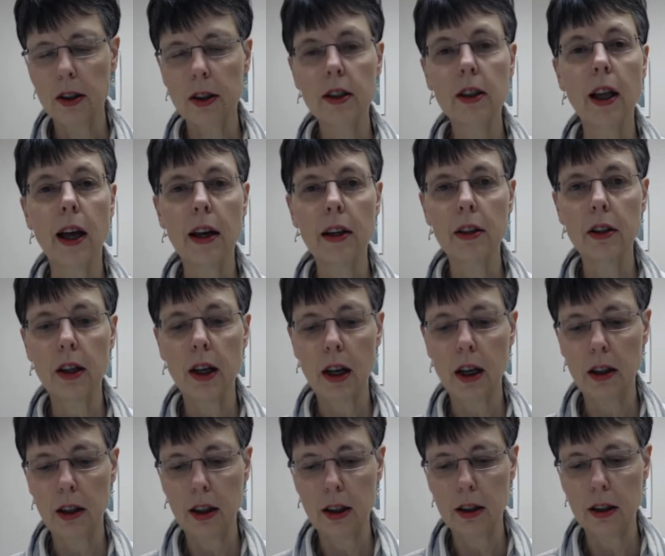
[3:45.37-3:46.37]
Slider
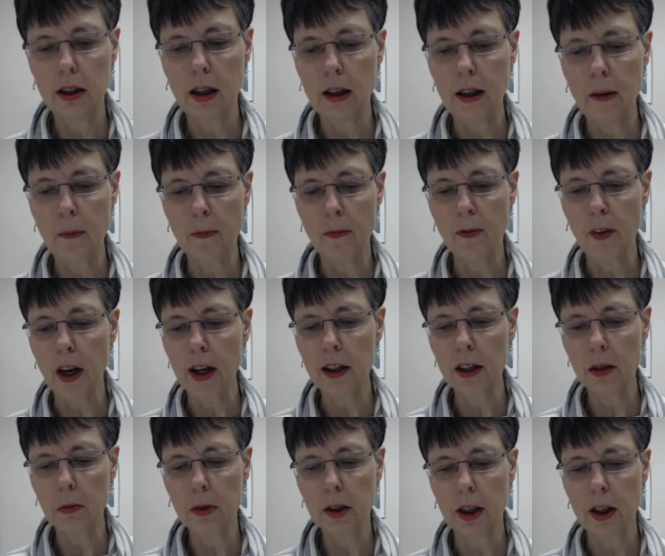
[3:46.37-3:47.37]
and his team
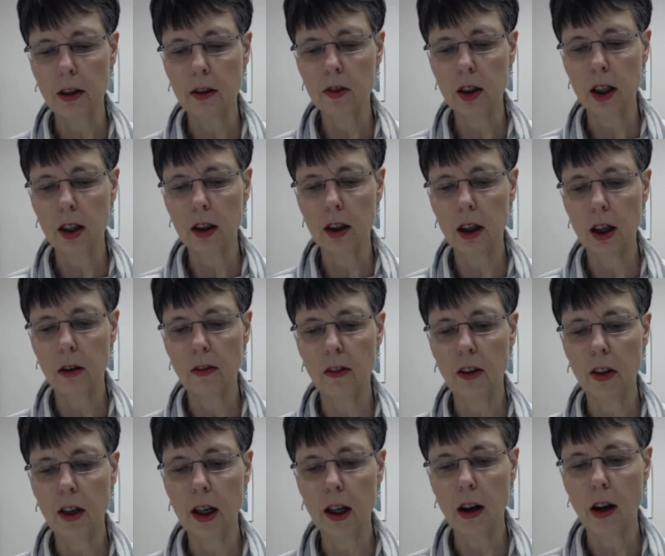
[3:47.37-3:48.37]
find themselves
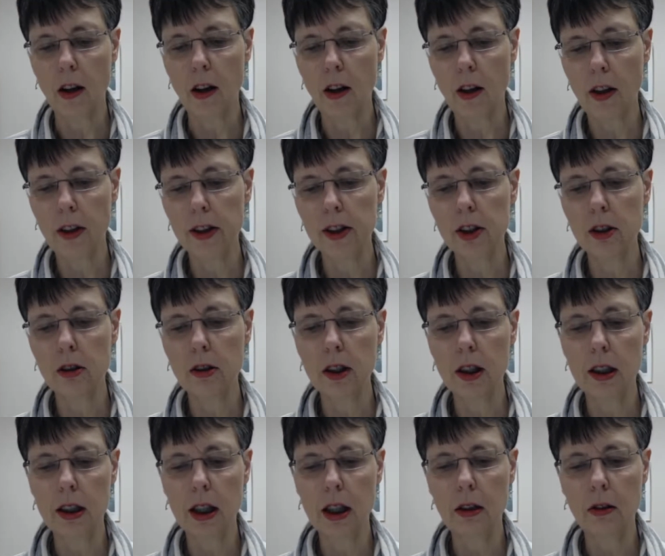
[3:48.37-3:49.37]
uncovering all the
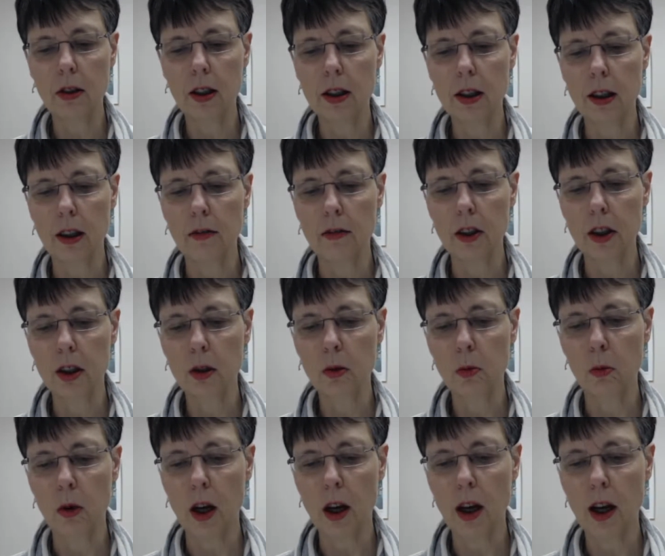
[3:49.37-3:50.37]
juicy secrets of the
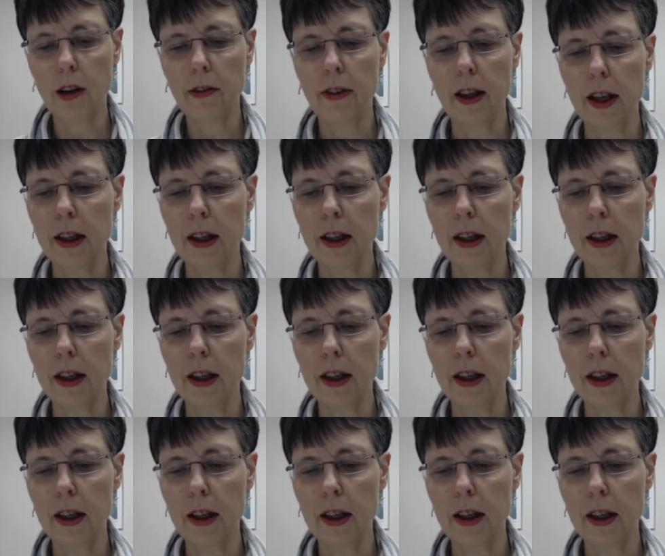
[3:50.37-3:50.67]
suave